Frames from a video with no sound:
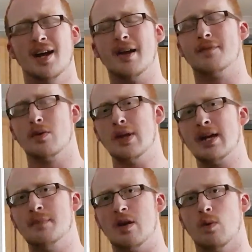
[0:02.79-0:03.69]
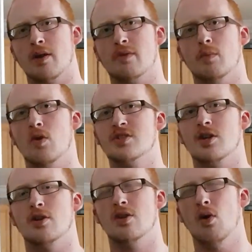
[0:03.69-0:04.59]
If you're like me, one of the most
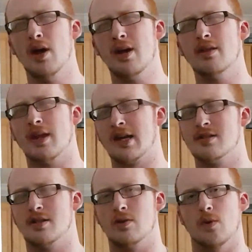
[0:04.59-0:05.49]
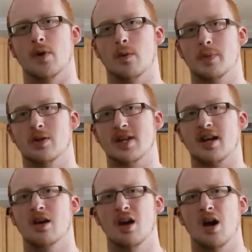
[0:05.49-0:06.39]
annoying things to you about building